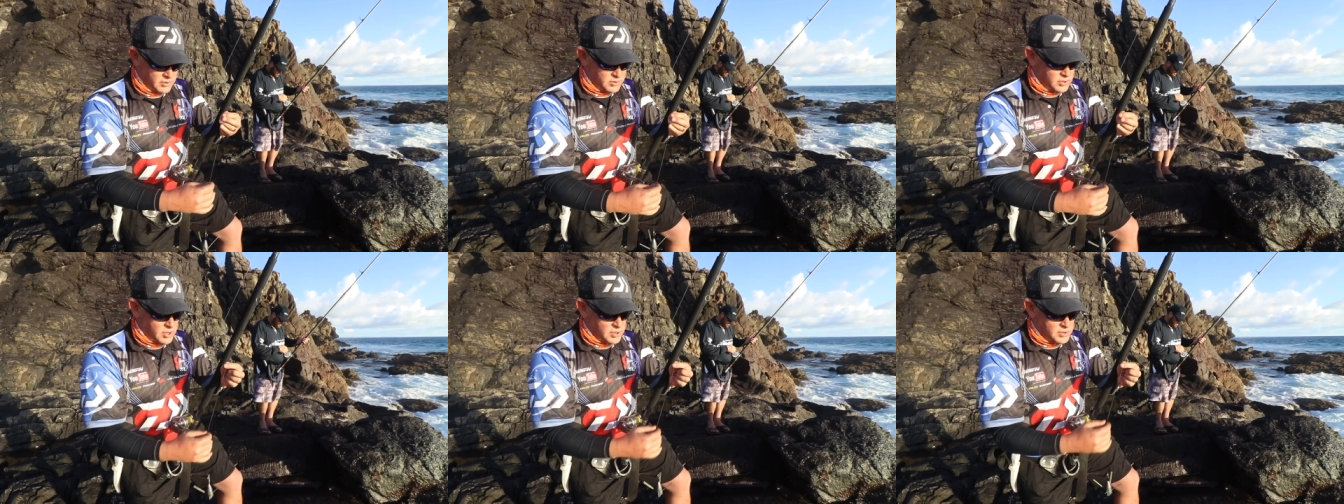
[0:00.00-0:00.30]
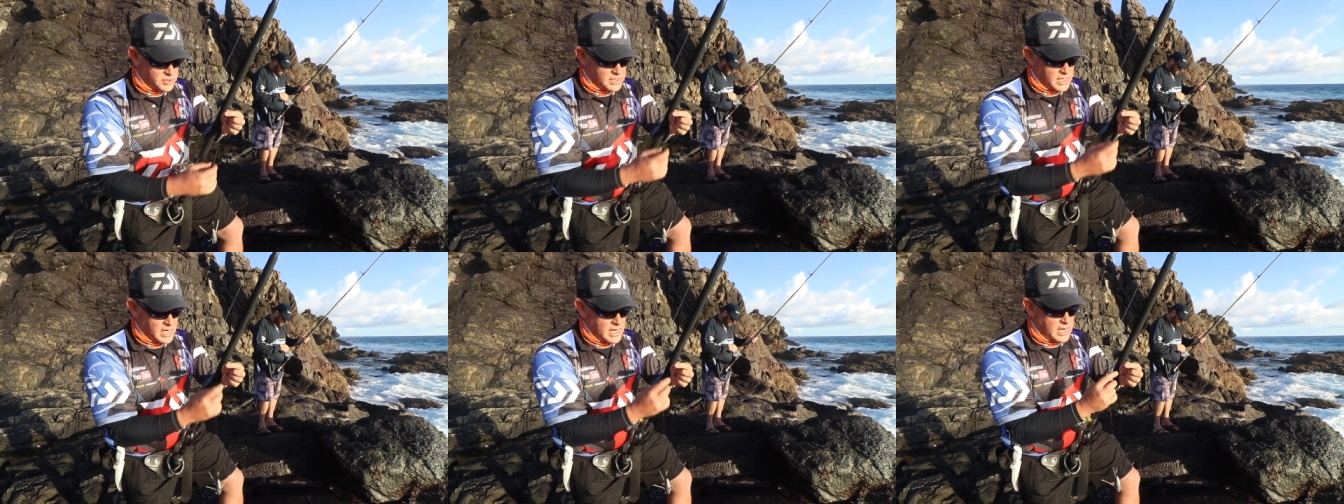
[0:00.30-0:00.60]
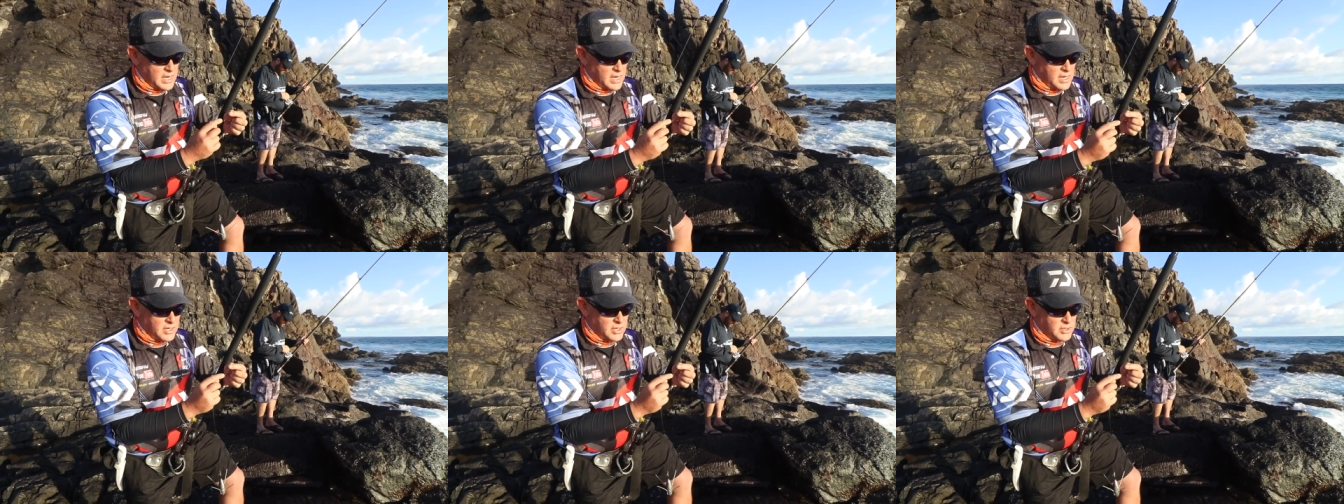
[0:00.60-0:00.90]
to your
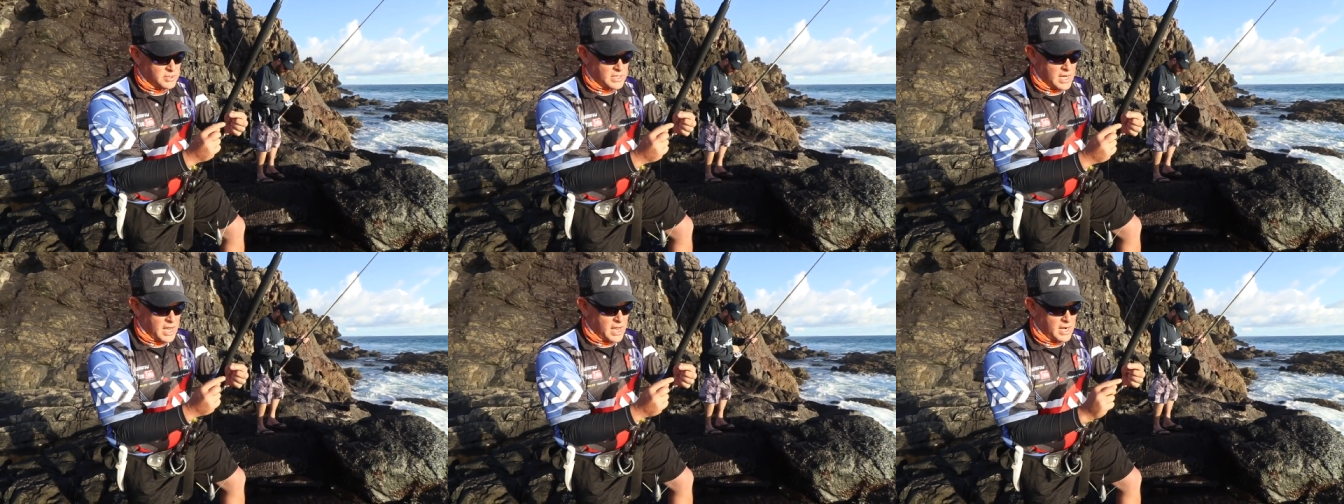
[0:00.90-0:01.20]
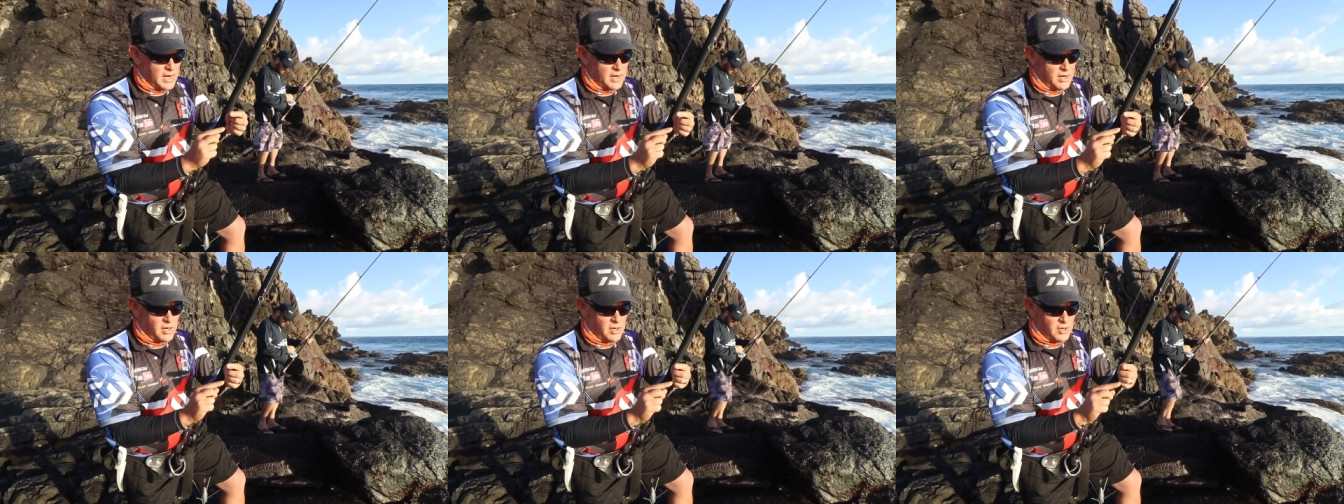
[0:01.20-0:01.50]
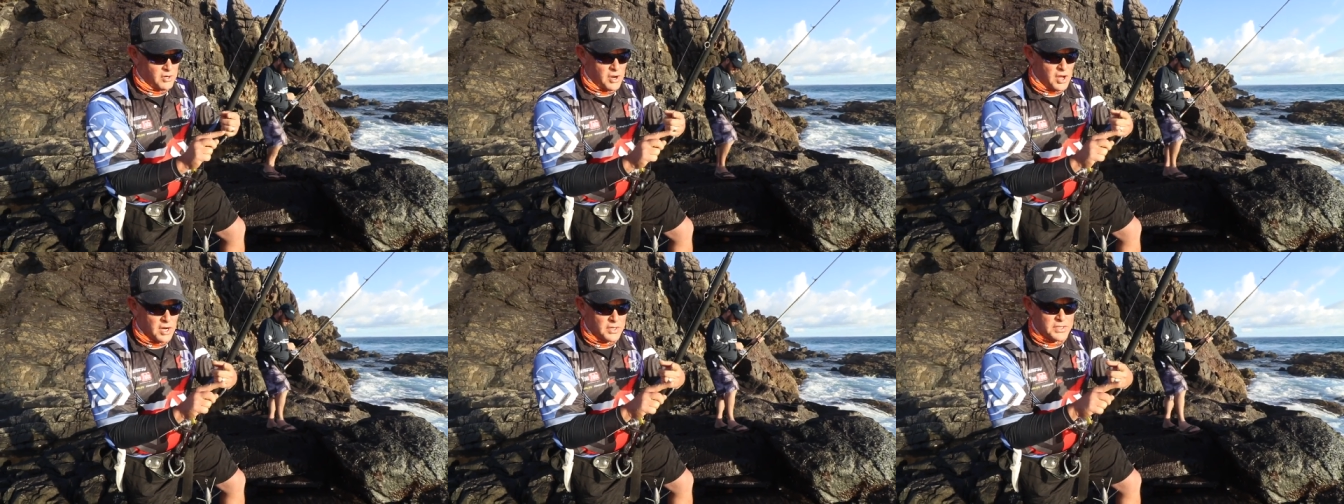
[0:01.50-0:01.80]
sinker and you tie a
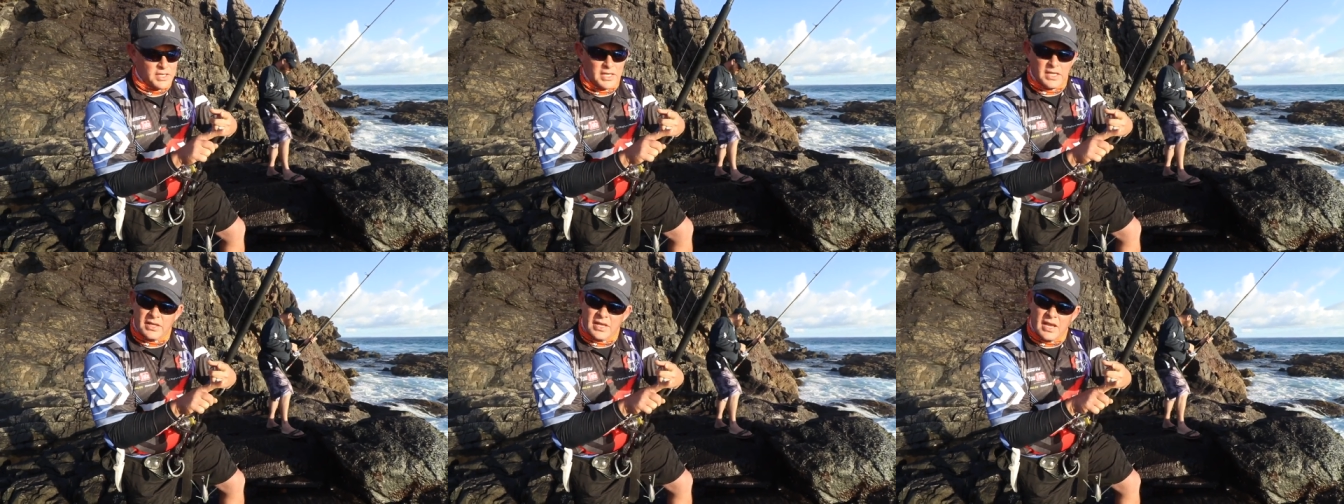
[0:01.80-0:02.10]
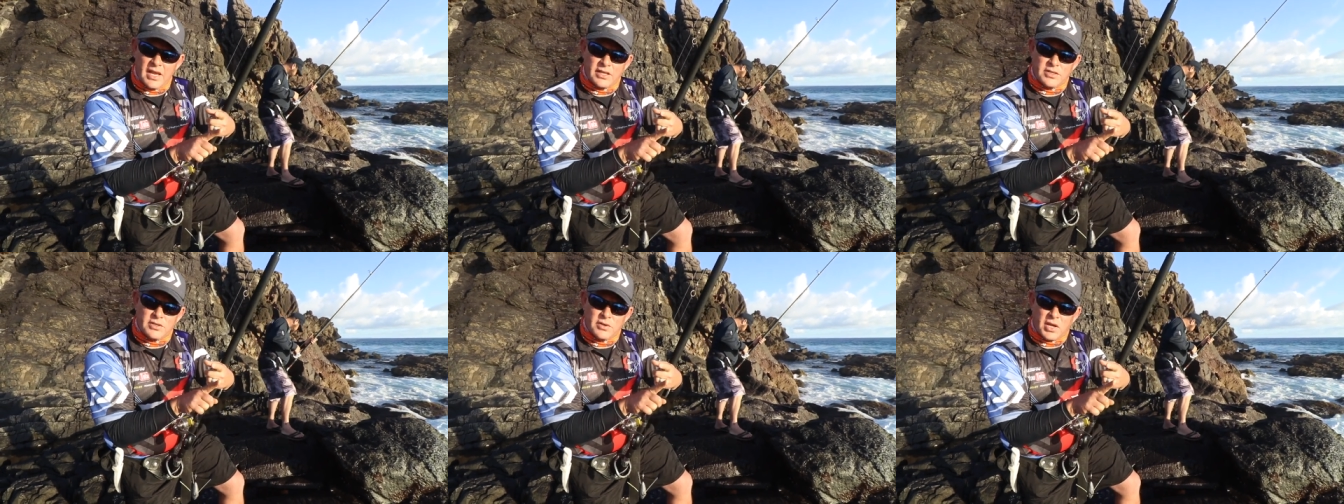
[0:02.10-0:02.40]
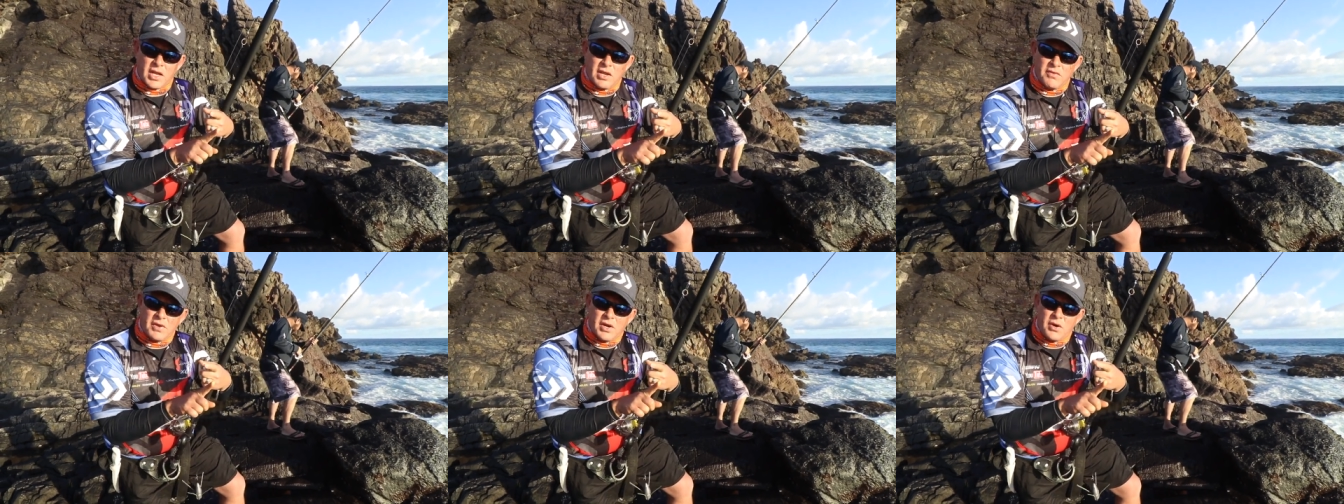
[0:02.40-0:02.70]
little knot in there to
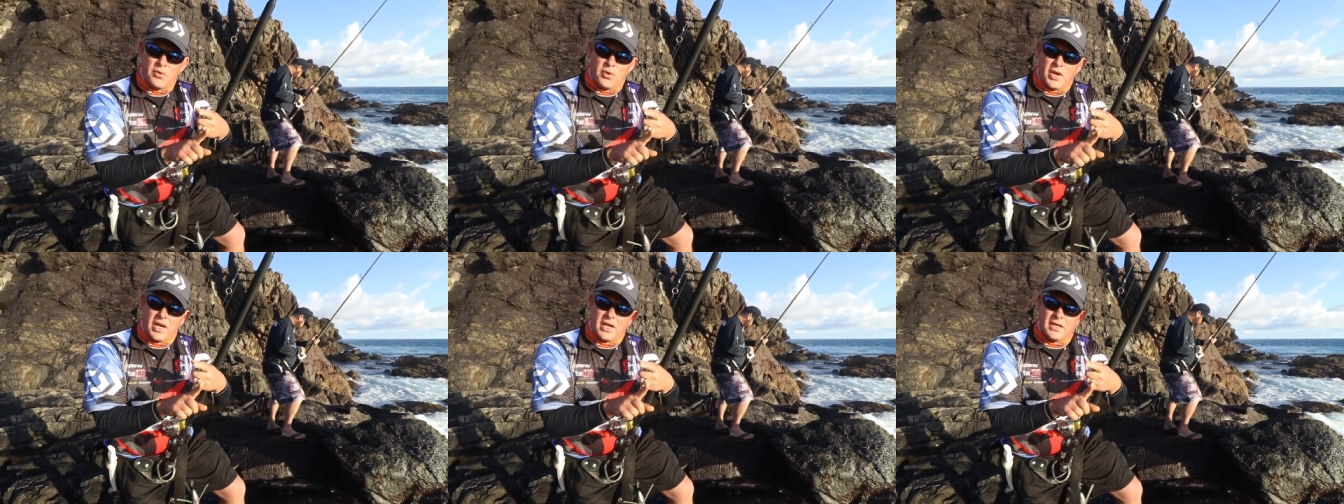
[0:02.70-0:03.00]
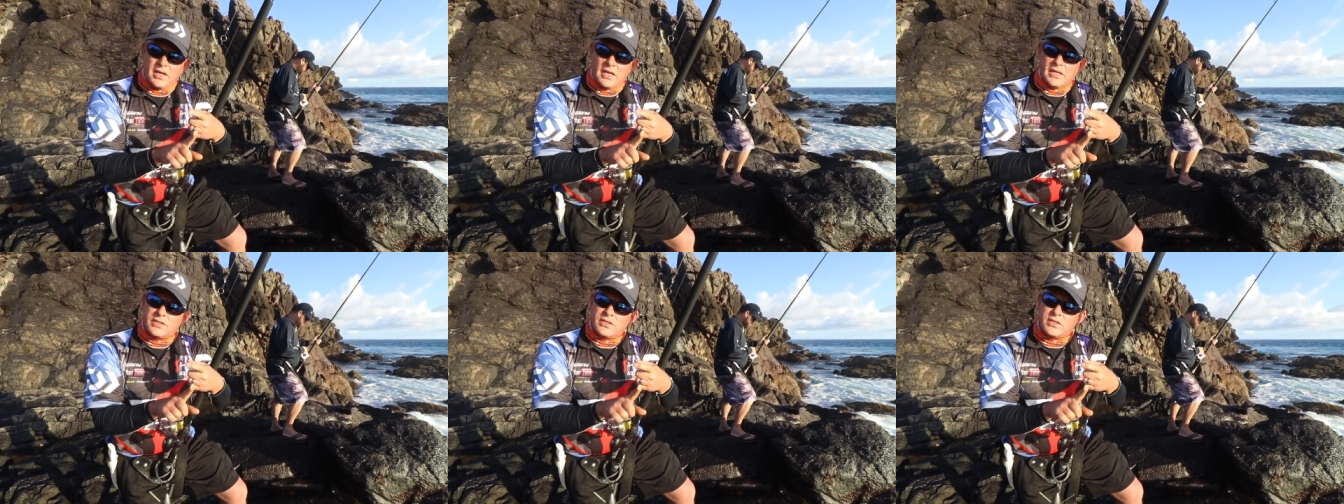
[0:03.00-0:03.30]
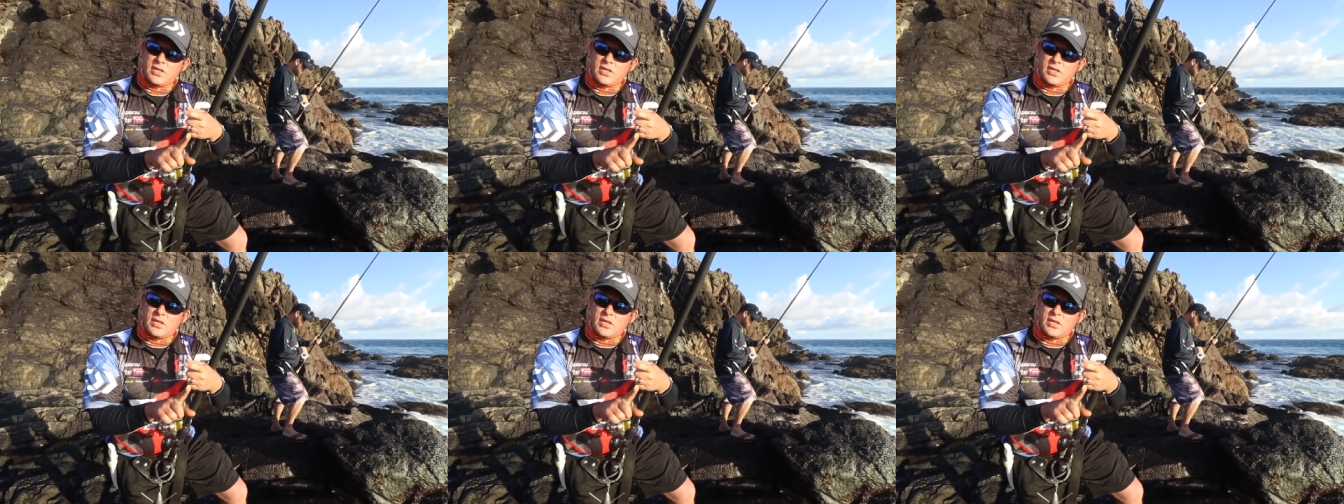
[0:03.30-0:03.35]
give it a weakness.